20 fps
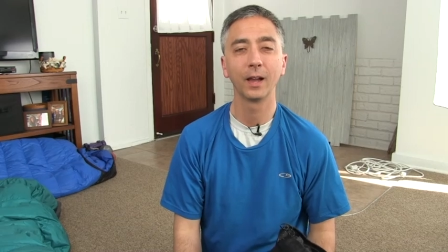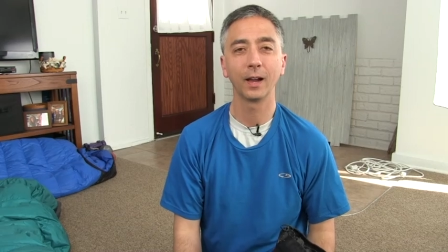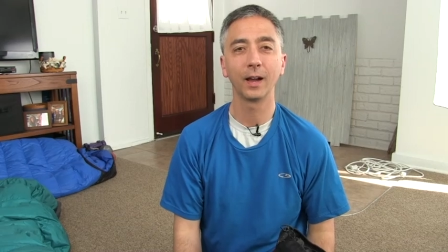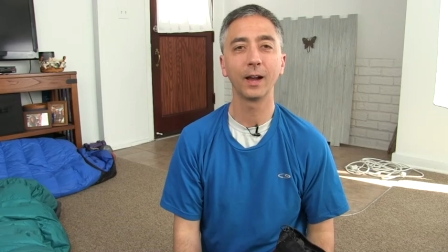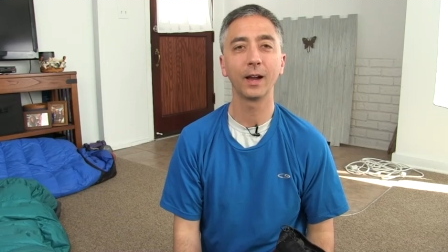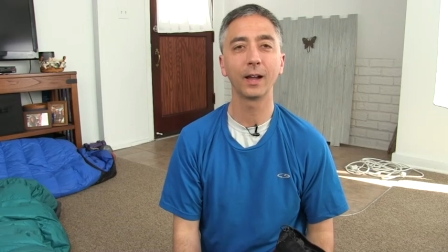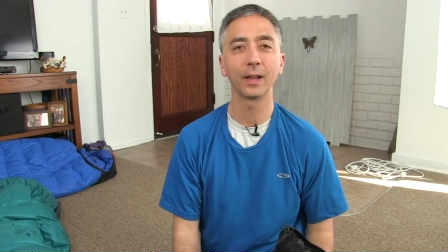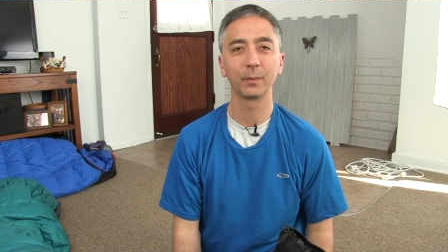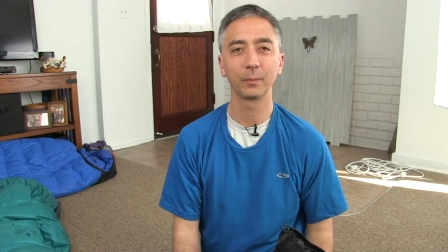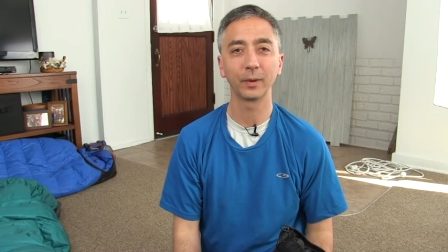
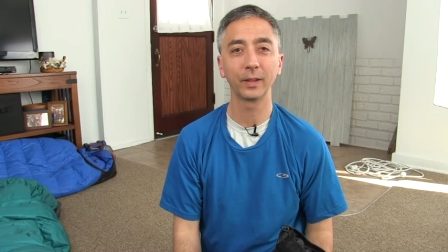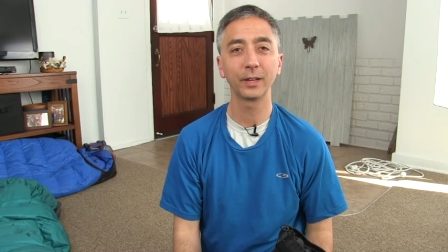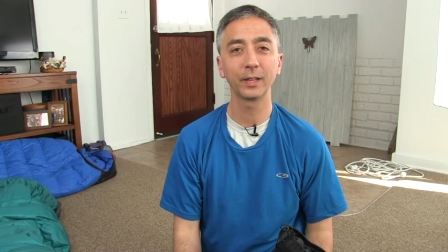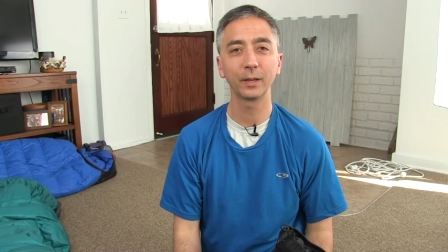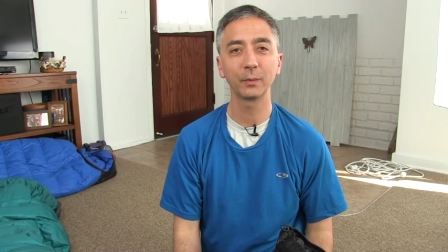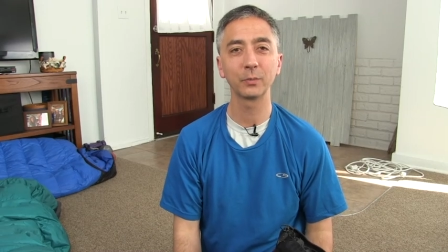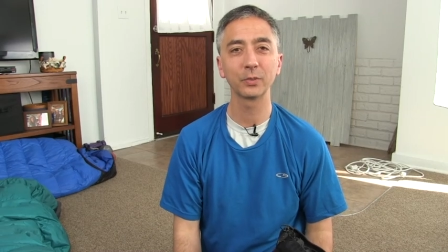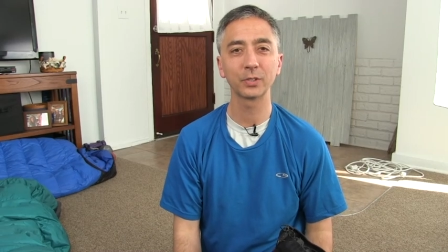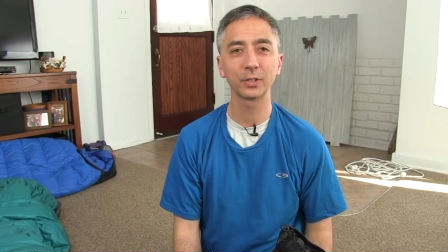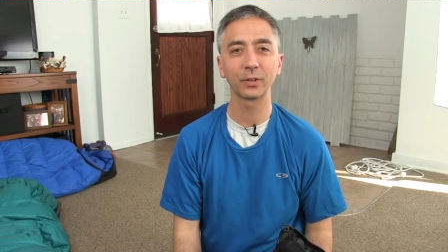Hi, my
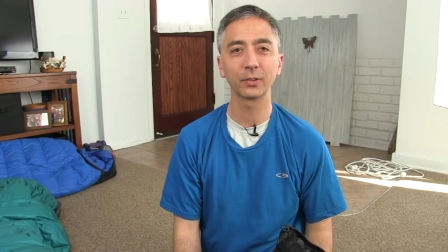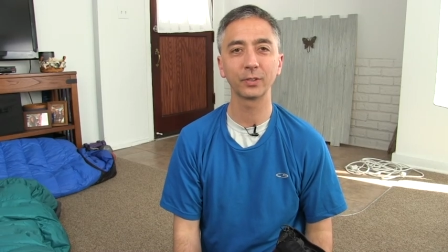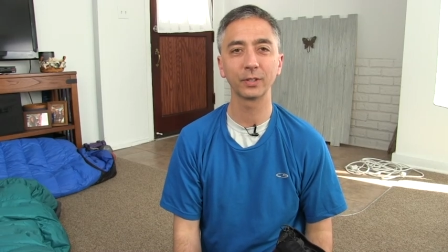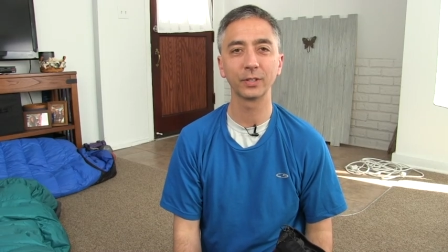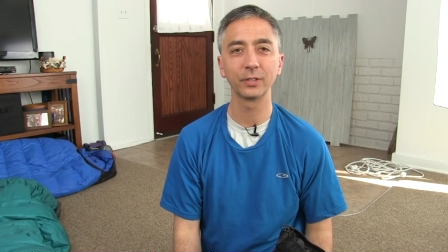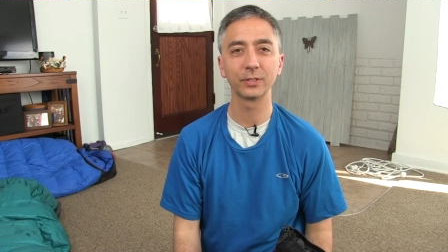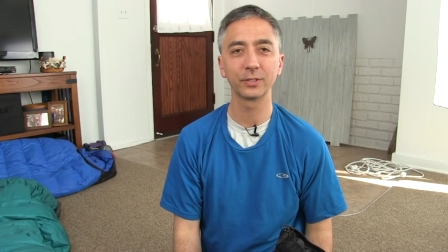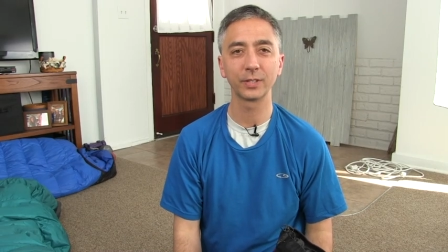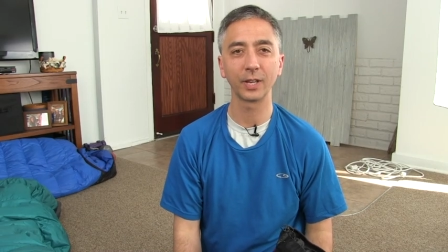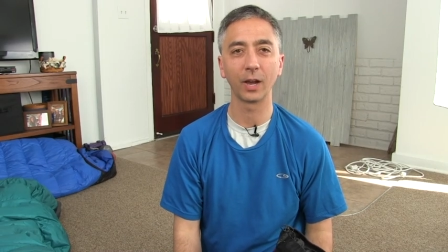name is Aaron
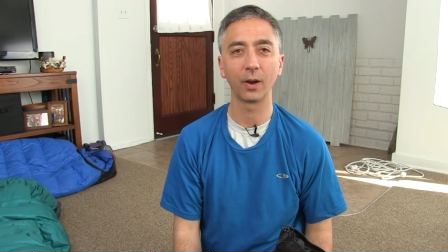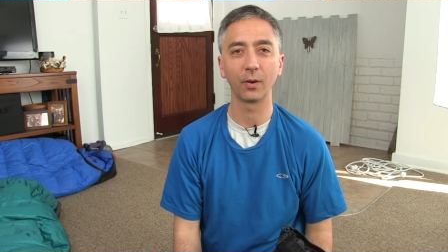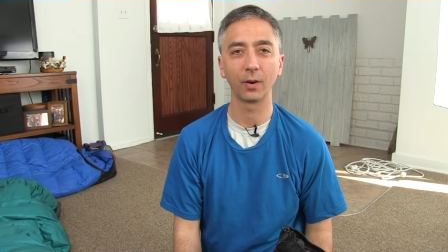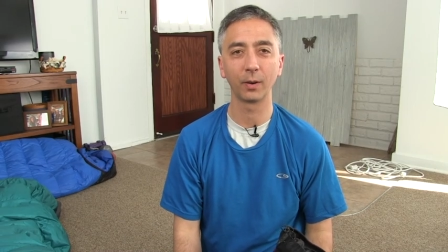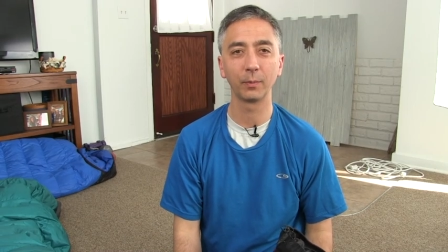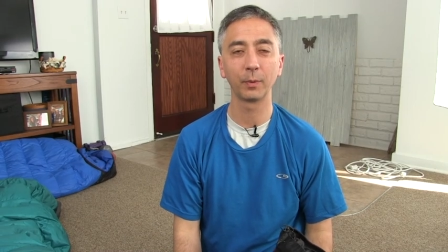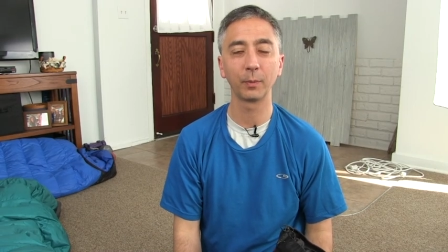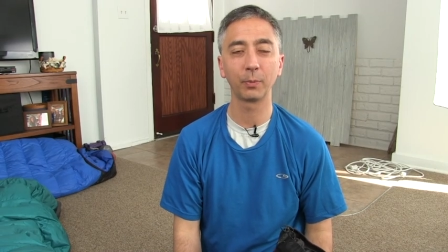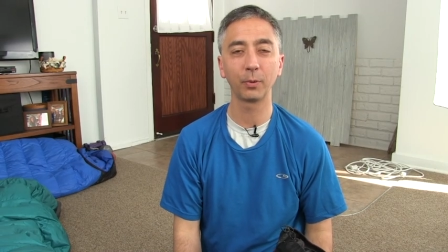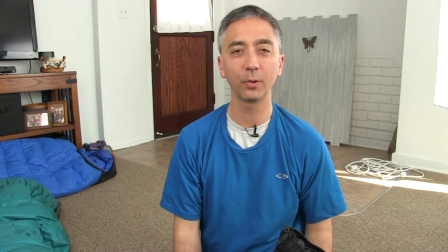Linsdau.
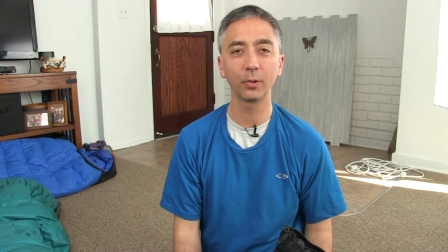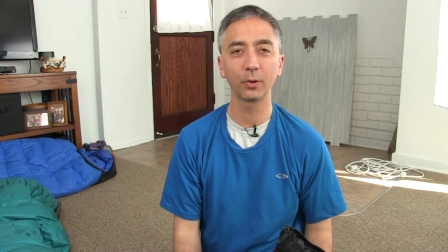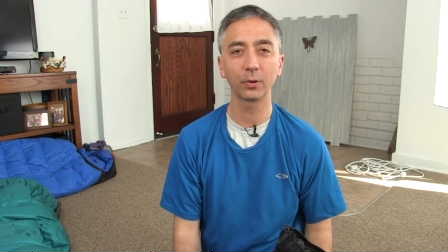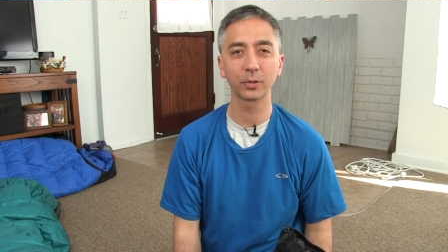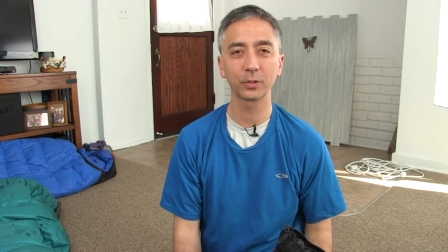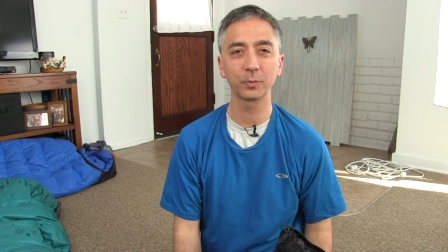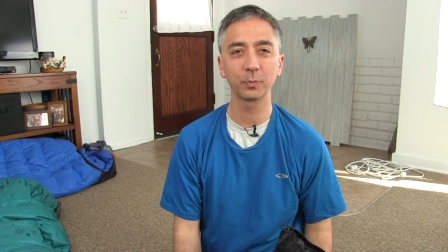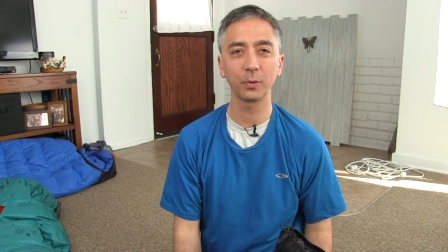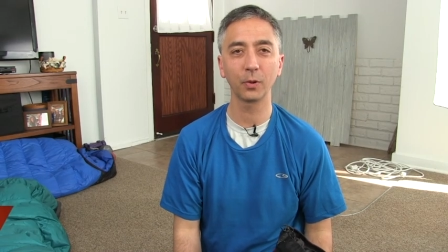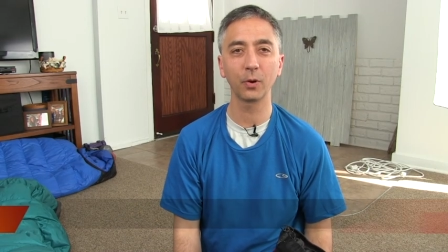I'm a polar
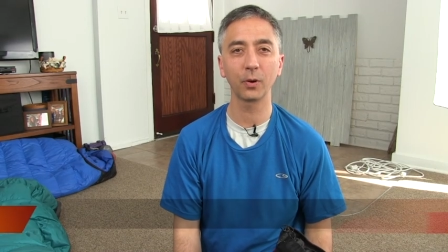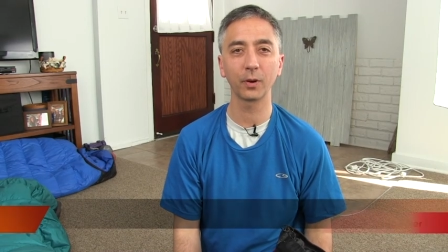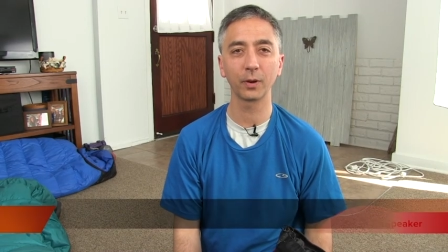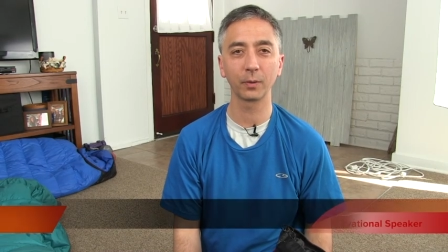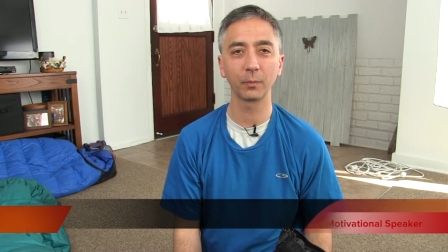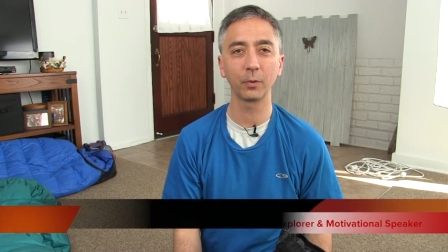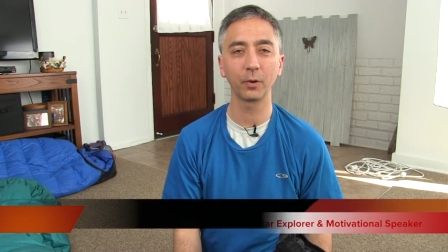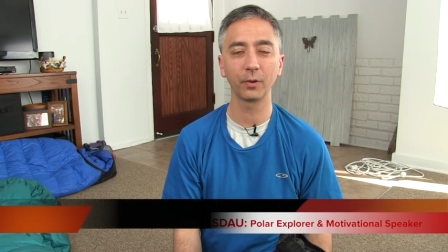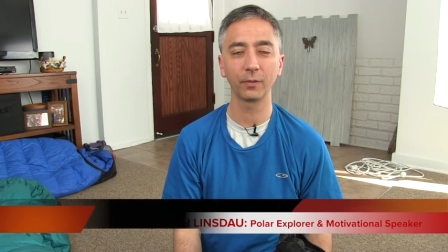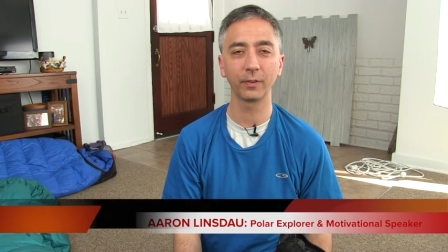explorer
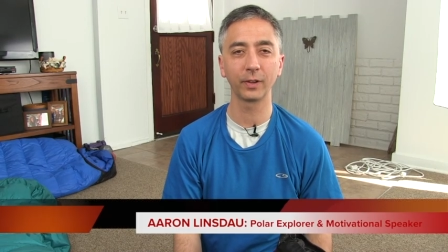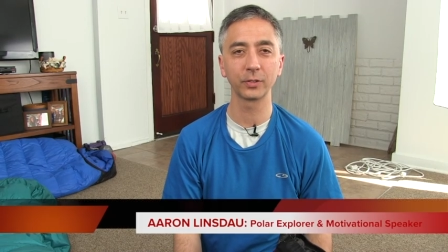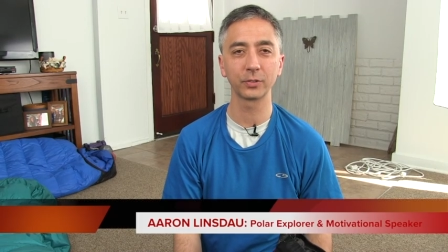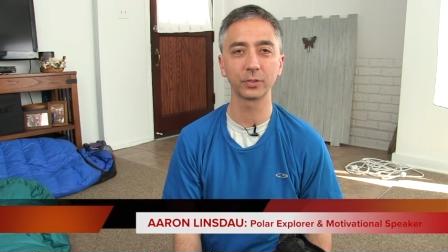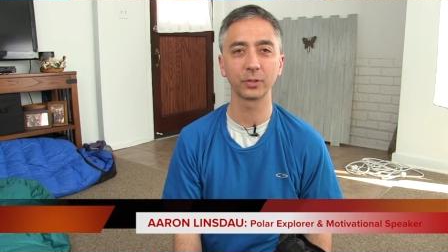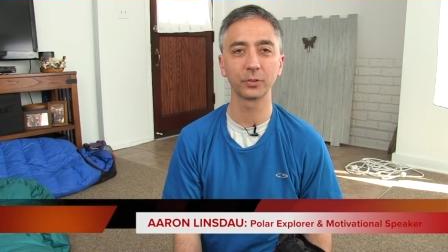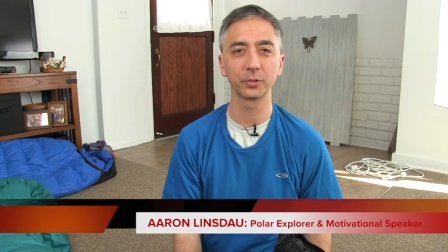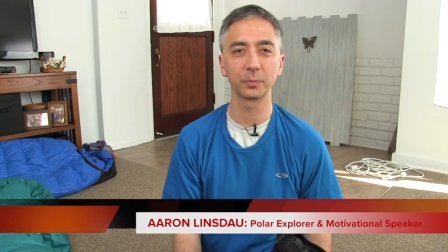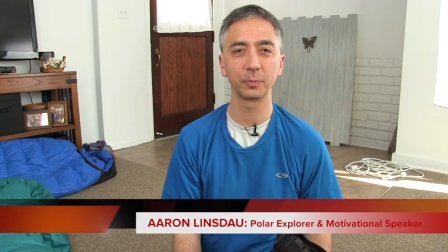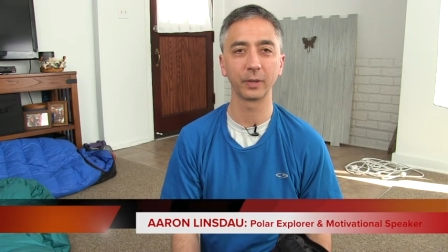and
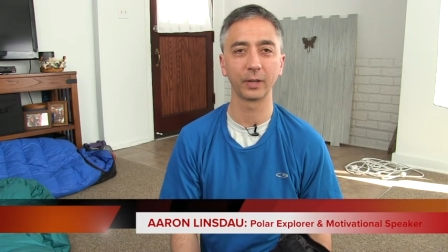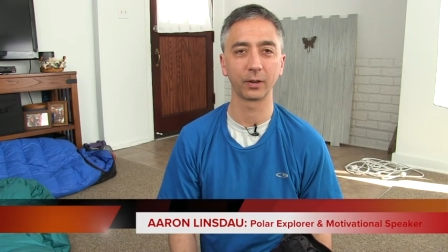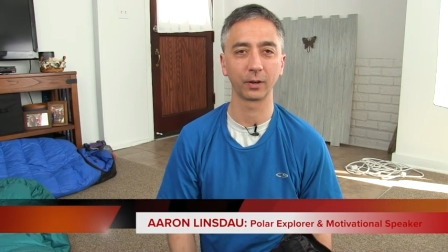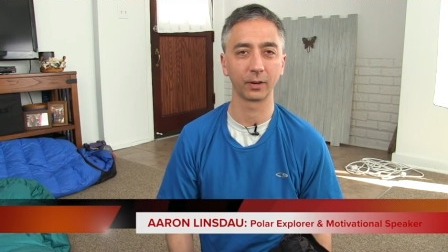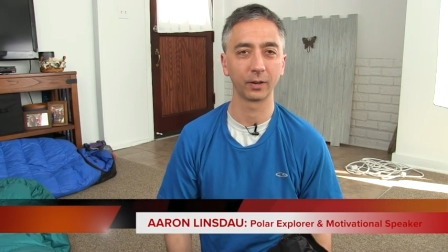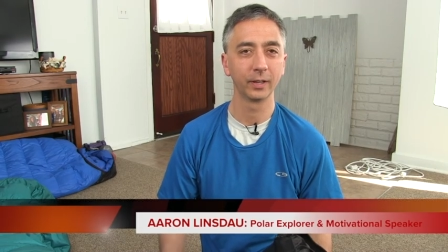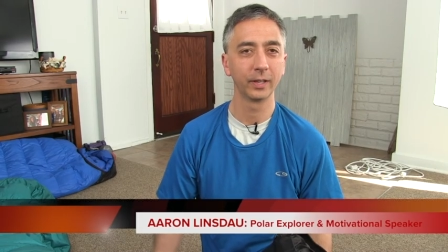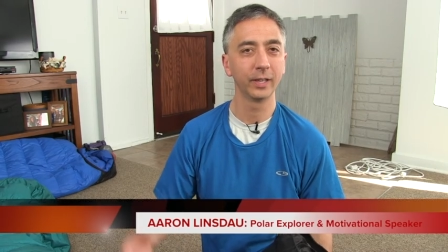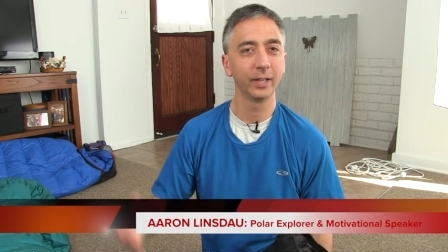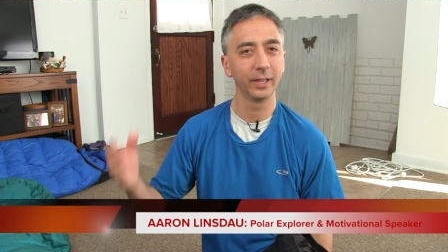motivational
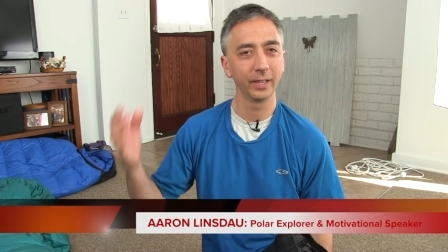speaker.